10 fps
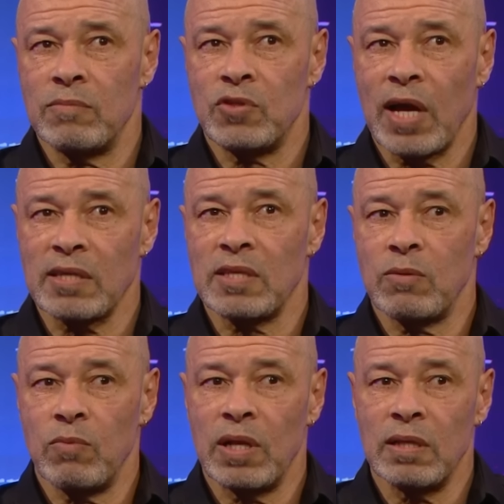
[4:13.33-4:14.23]
Jack said,
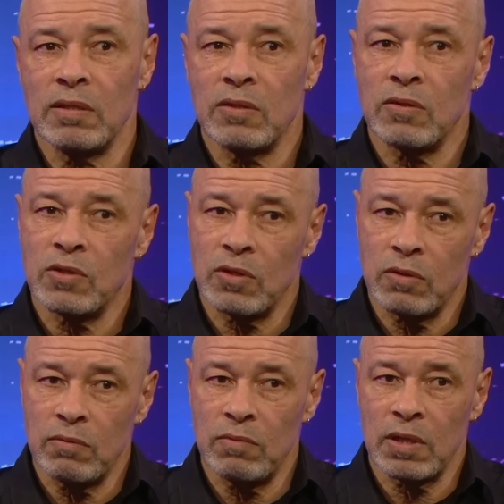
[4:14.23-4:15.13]
well,
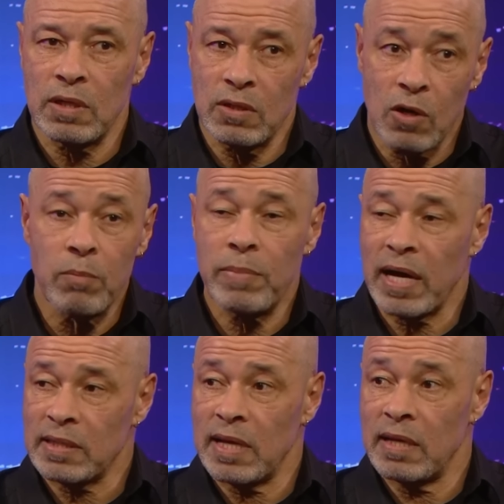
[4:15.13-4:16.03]
you can come
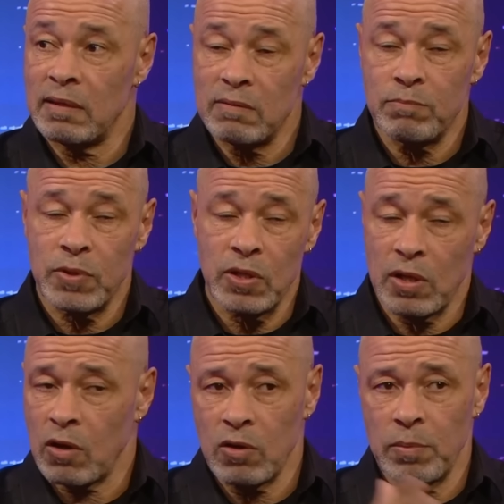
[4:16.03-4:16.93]
back then, but you're
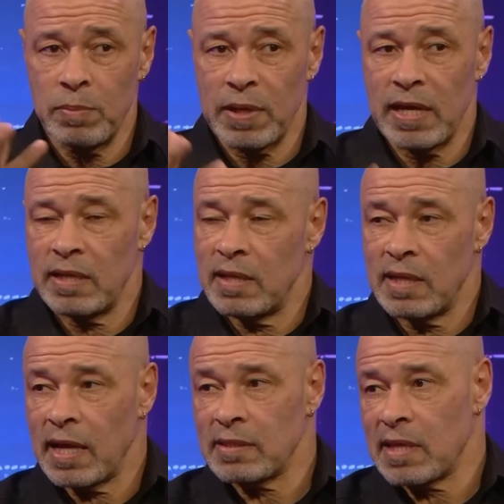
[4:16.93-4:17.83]
not going to be playing in the
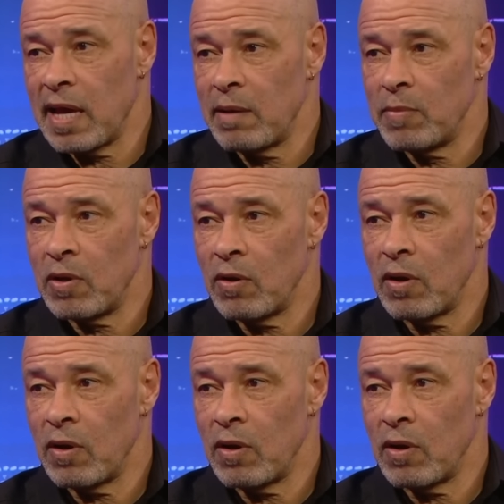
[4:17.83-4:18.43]
next game.